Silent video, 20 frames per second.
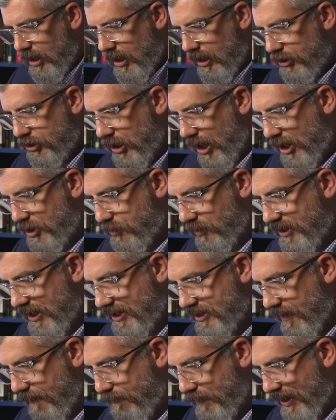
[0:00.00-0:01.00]
Joshua
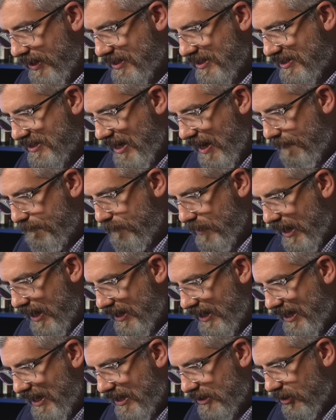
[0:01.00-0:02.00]
takes a big step,
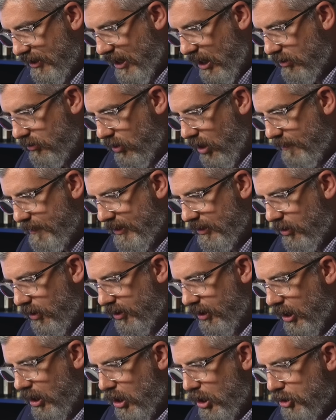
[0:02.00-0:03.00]
and he look how, I mean,
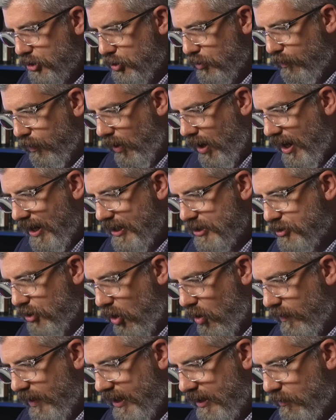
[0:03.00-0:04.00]
look, Dubois is
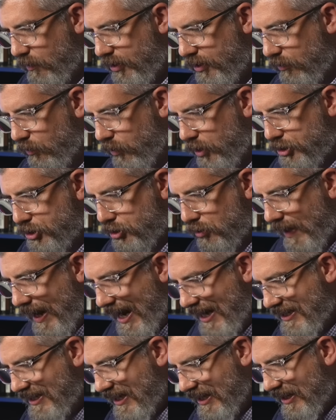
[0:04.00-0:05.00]
already
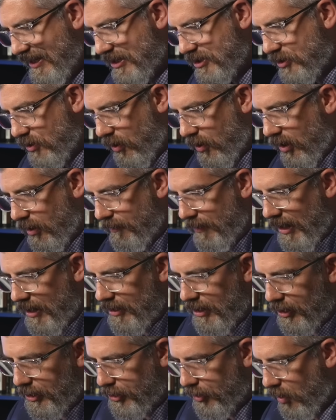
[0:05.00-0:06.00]
retracting this arm
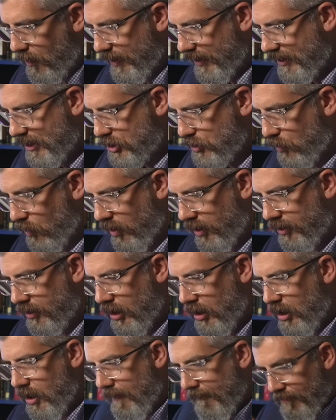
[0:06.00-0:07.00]
and then throwing this one
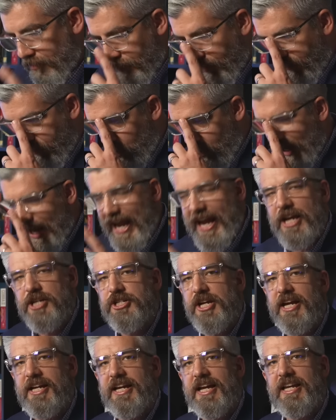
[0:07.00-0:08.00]
before
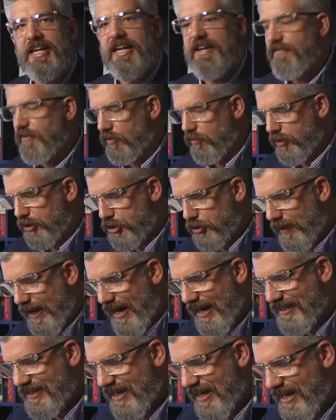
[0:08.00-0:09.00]
AJ can even
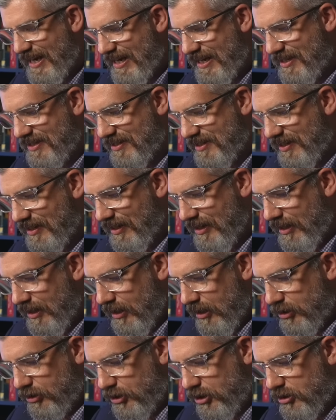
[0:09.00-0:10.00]
retract his.
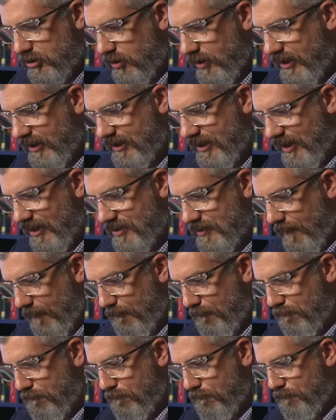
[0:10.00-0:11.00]
Just look at this.
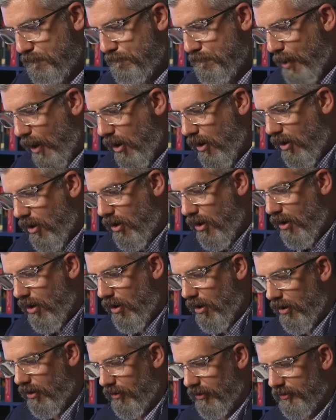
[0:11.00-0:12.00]

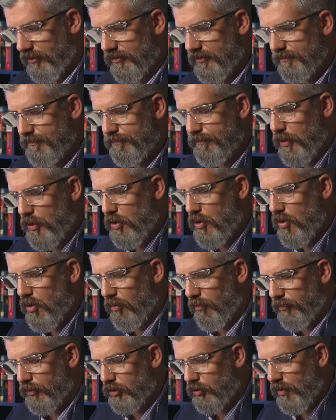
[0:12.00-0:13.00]
Bong,
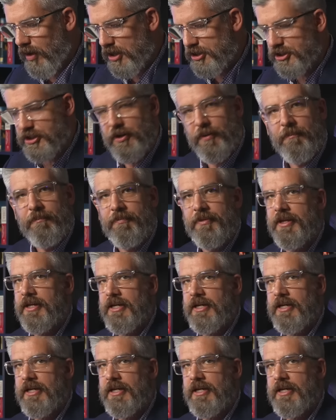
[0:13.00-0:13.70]
boom, crushed him.